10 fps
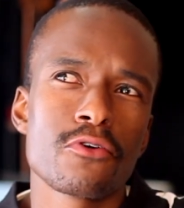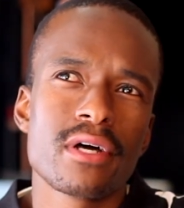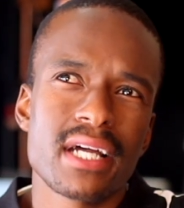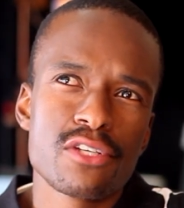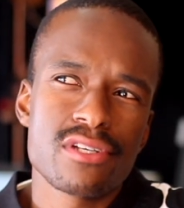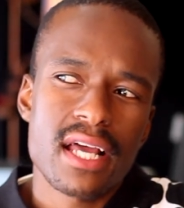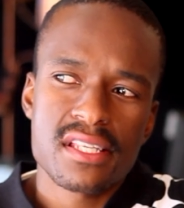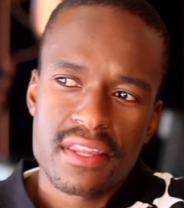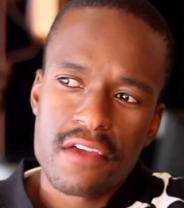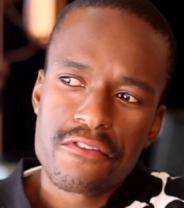for a country like
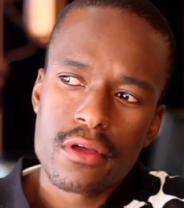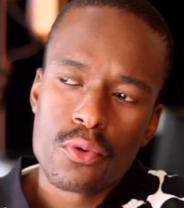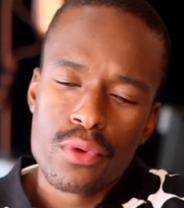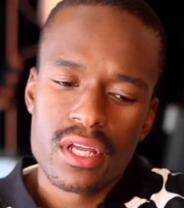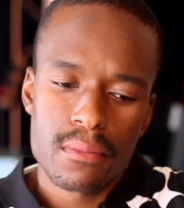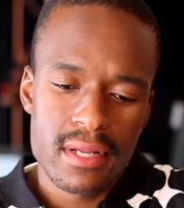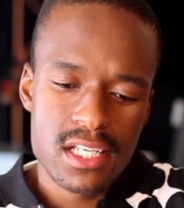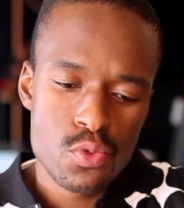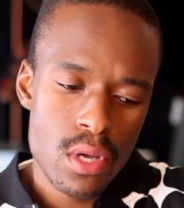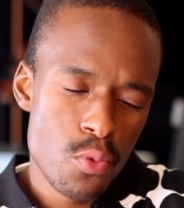South Africa, we're at a
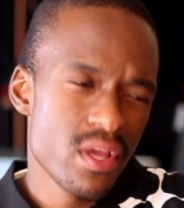place where